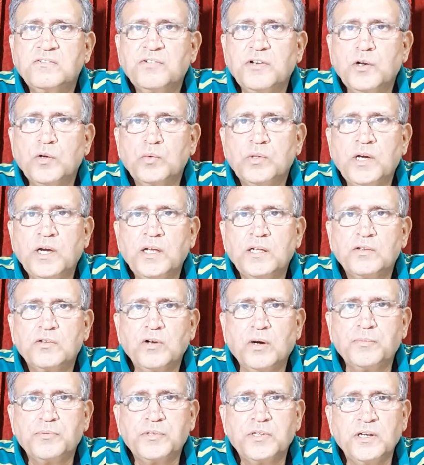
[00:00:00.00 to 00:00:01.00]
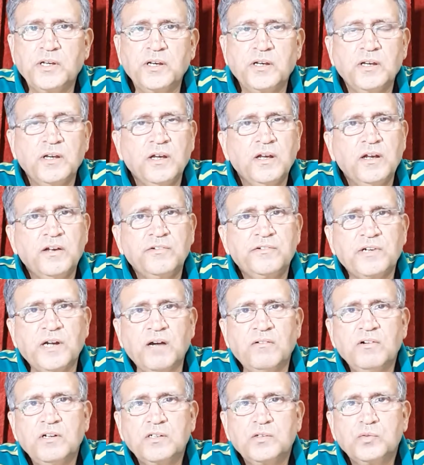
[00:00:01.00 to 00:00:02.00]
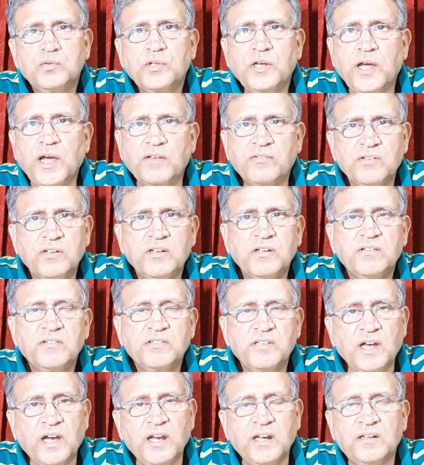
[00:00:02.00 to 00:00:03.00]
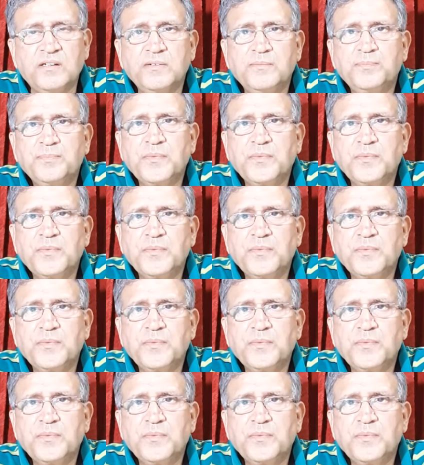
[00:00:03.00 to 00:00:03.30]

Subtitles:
Feluda and Topse travel to the accident site.